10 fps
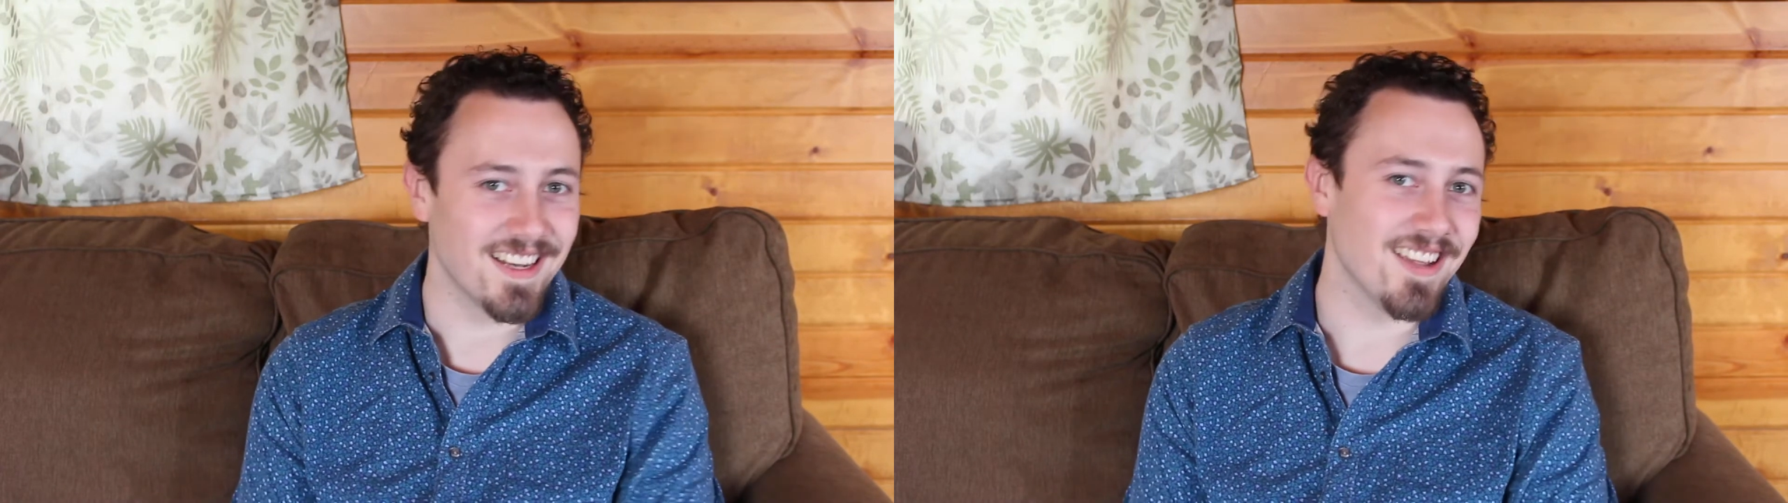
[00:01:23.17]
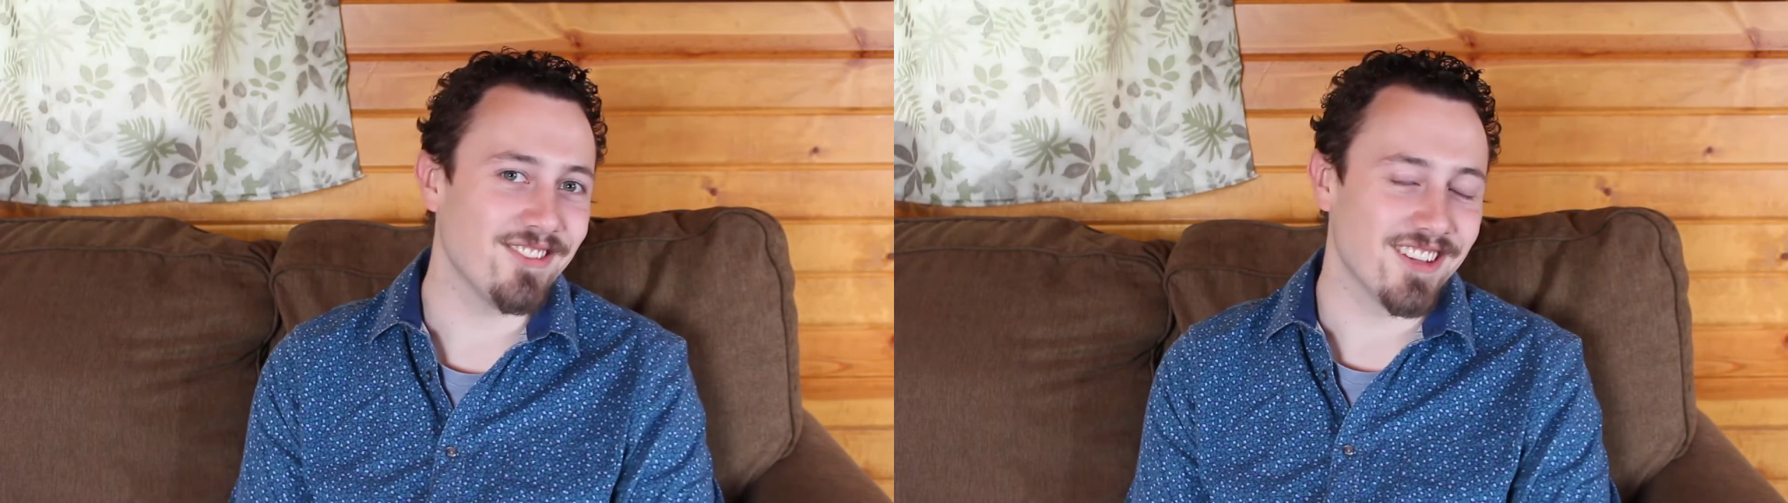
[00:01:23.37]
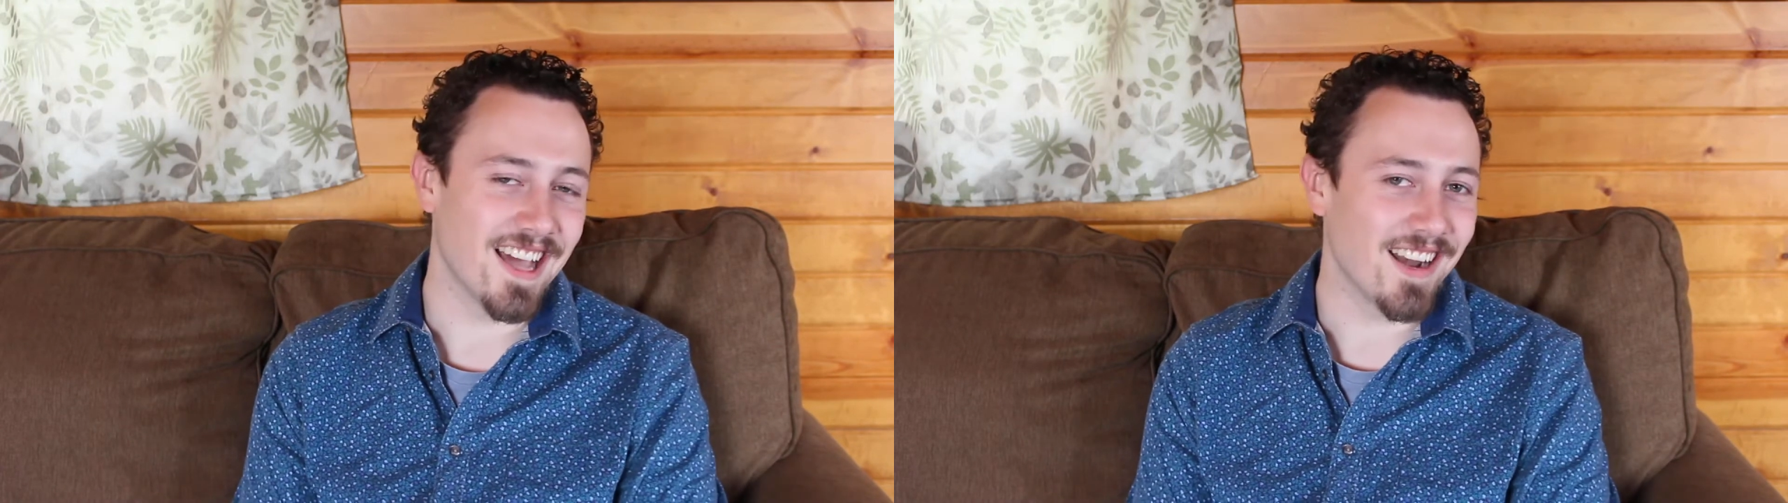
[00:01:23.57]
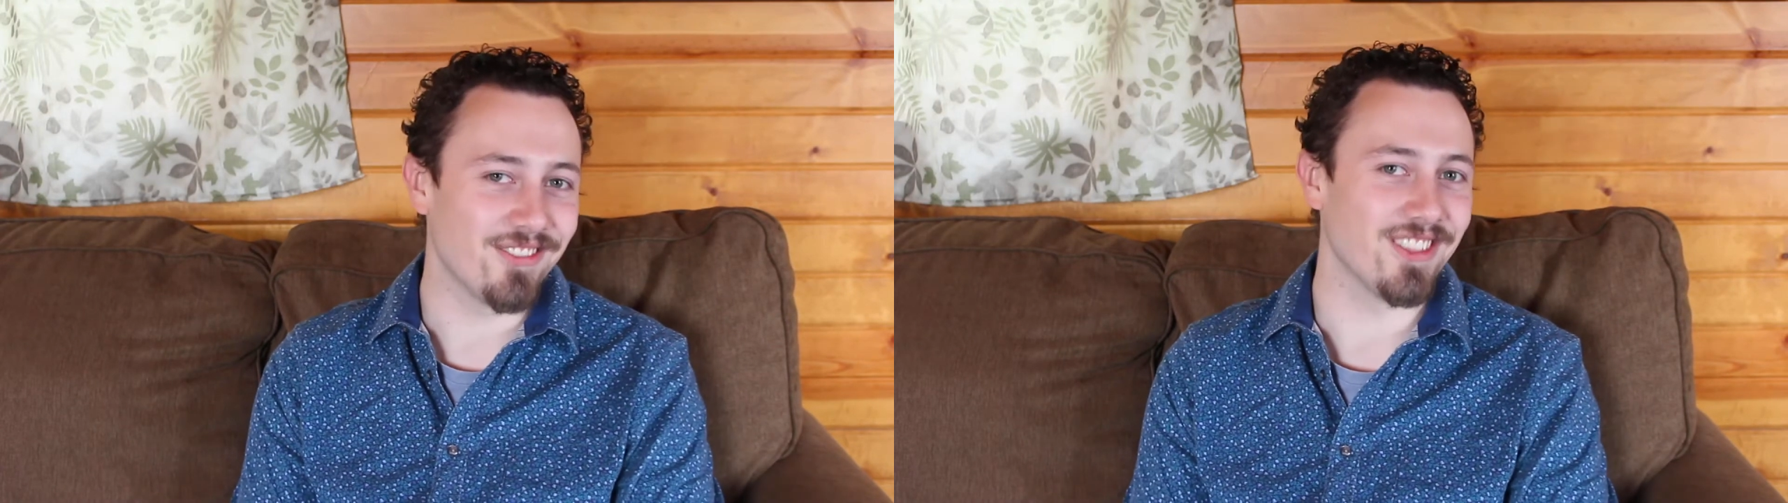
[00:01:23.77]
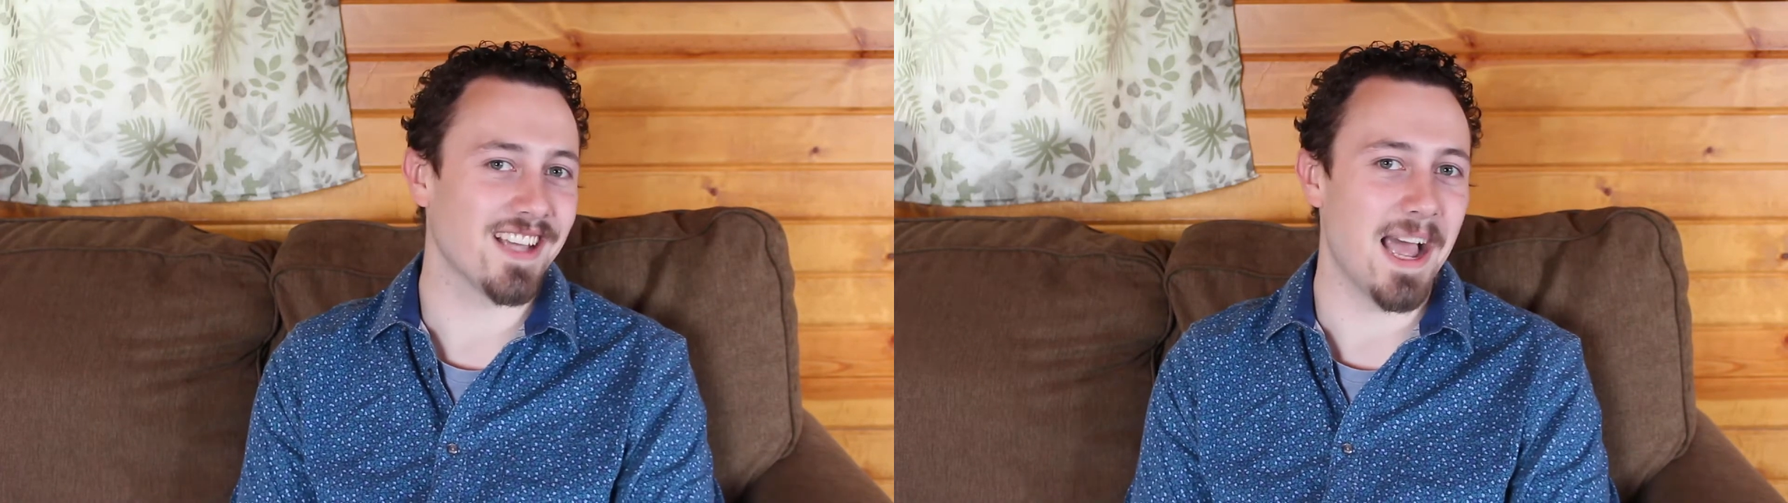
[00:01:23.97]
I definitely got
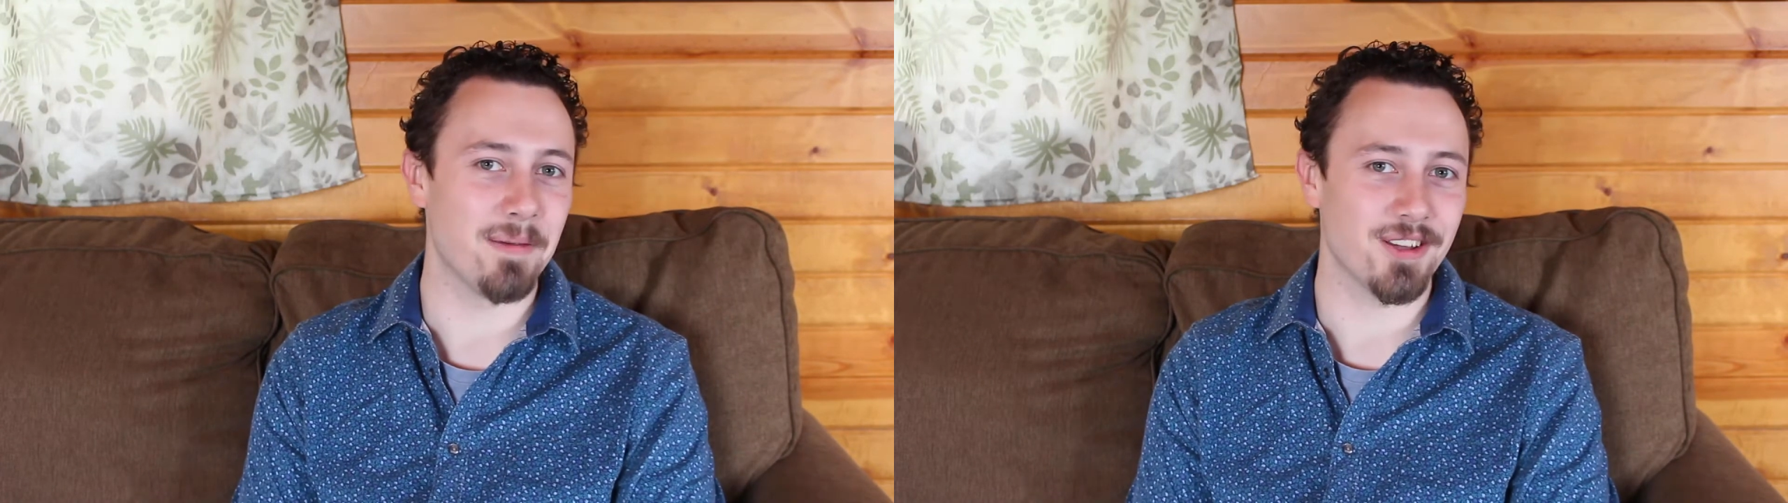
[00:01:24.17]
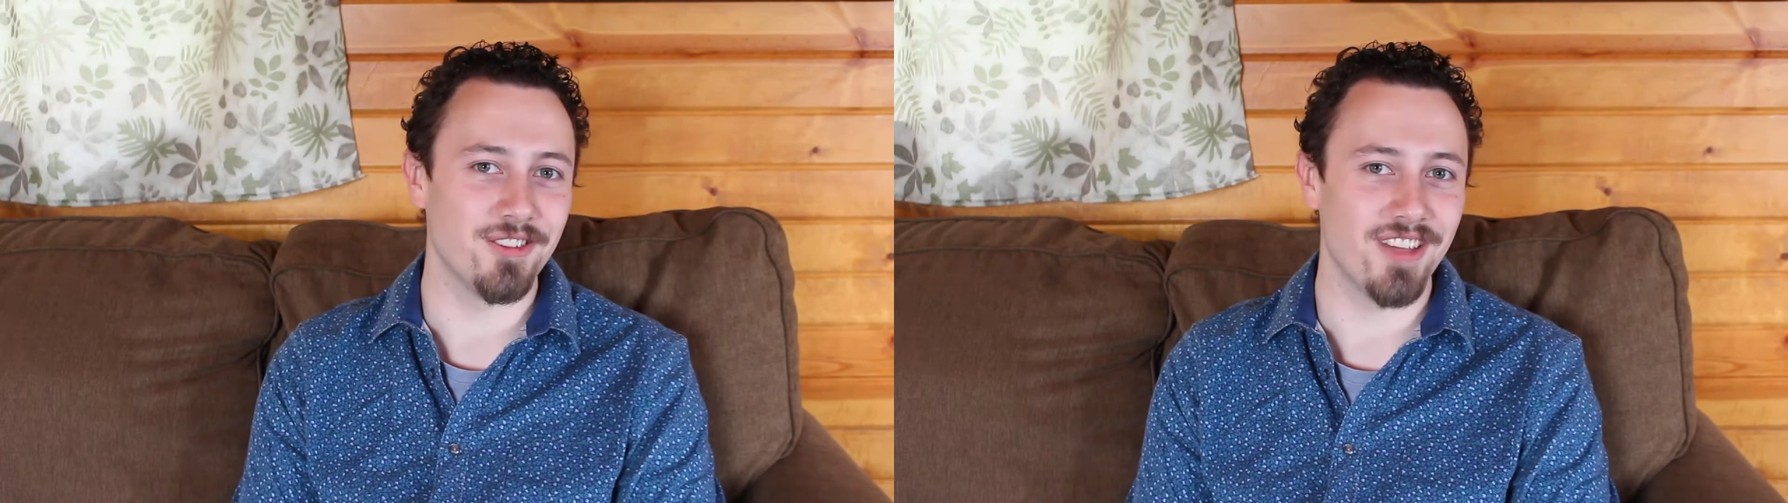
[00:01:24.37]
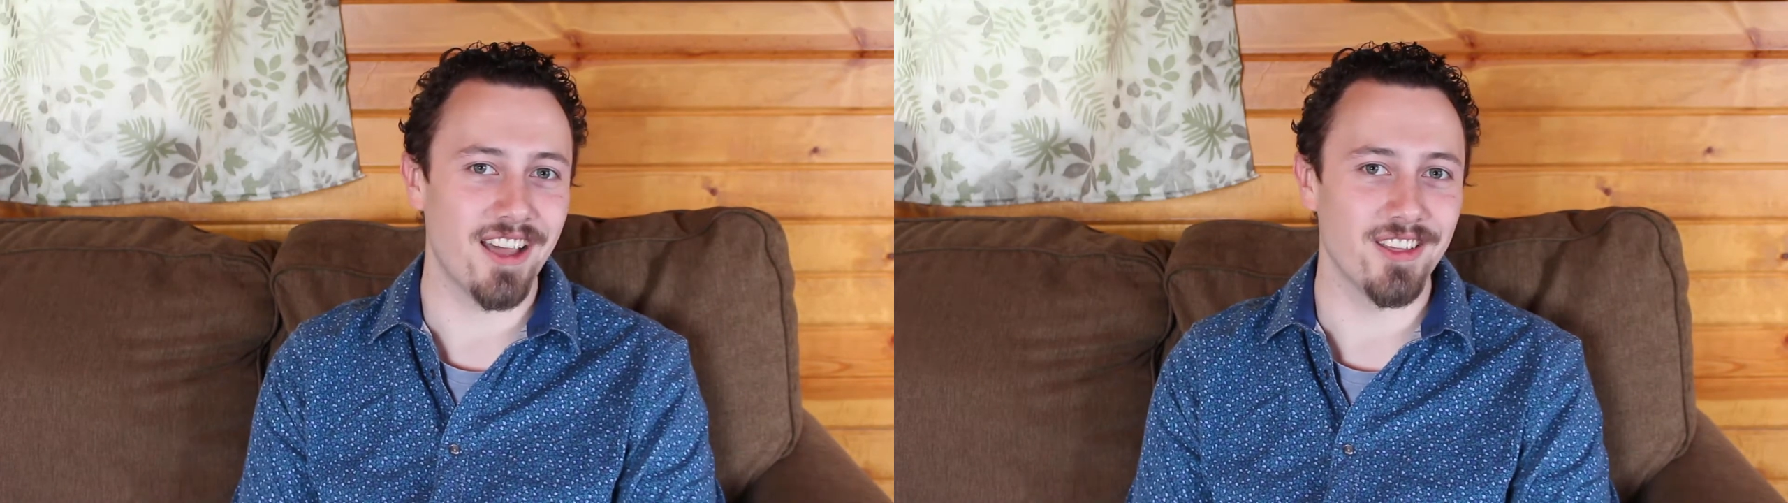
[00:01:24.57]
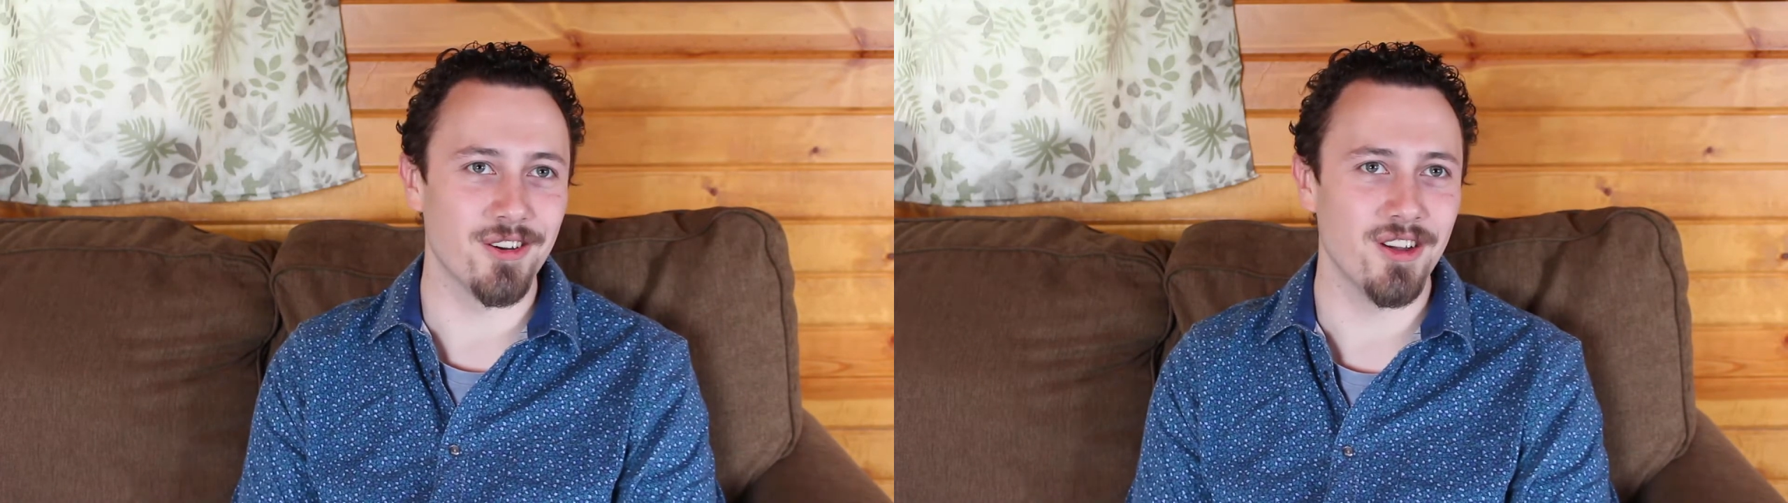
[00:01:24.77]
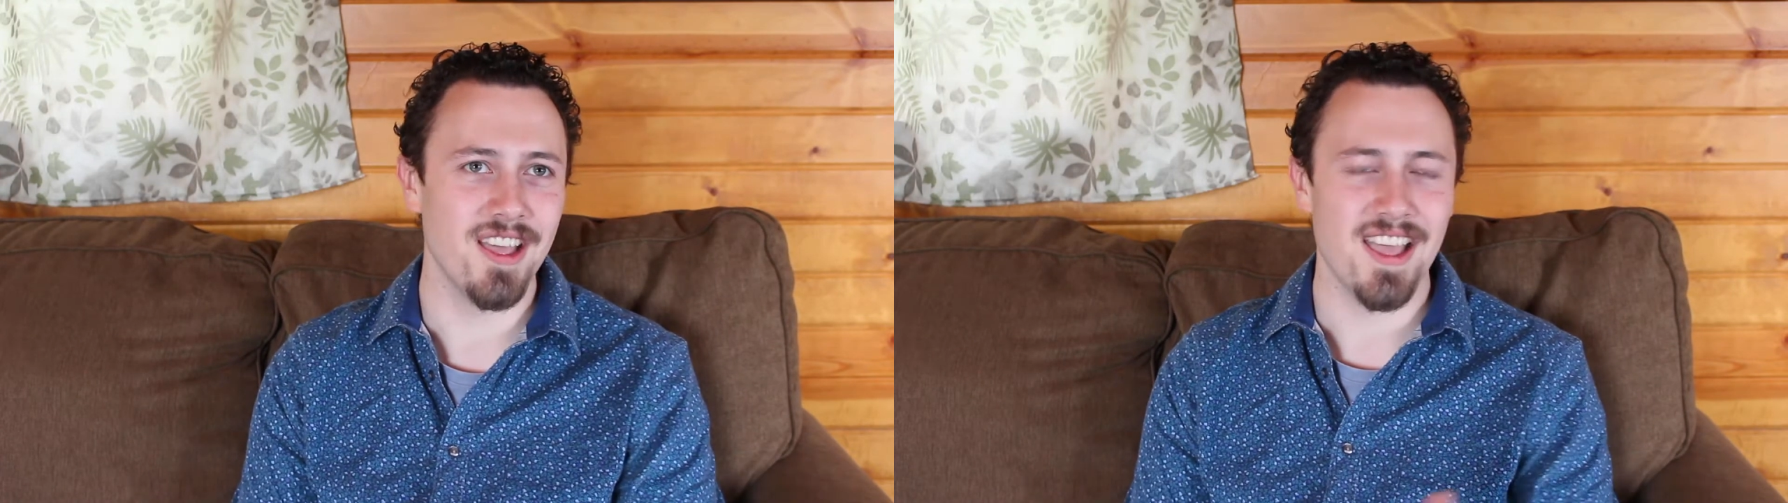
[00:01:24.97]
it for the comical
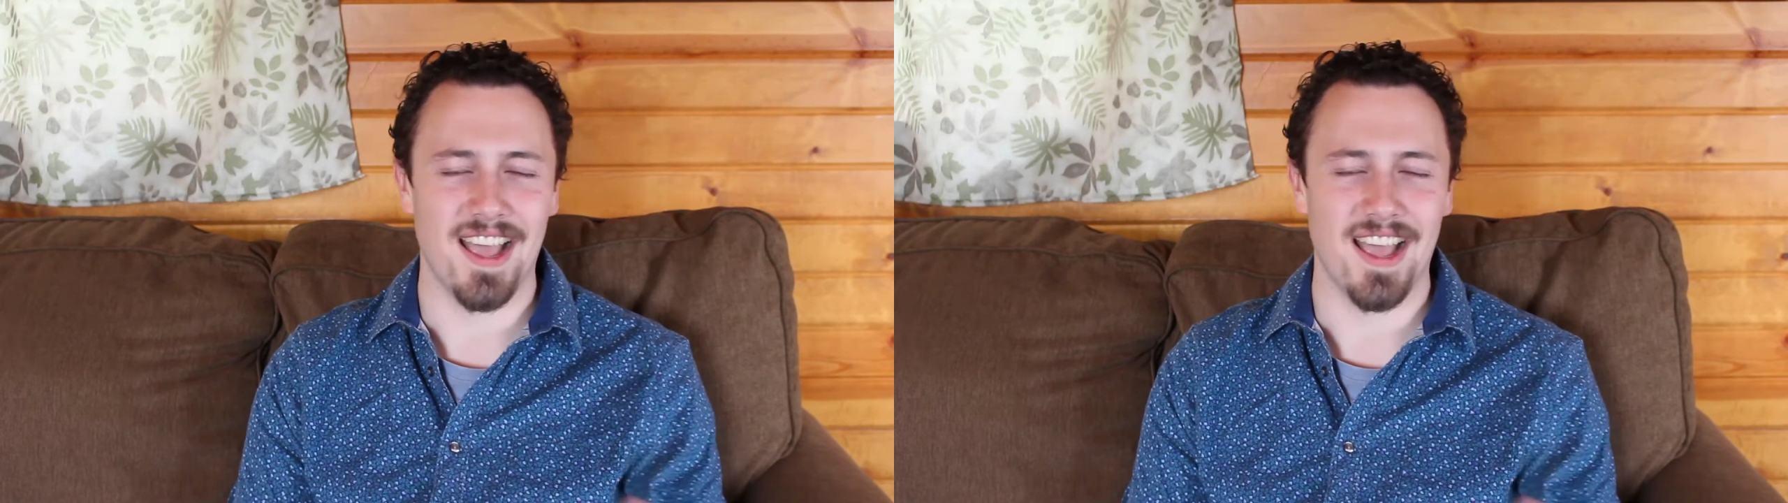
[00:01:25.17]
value.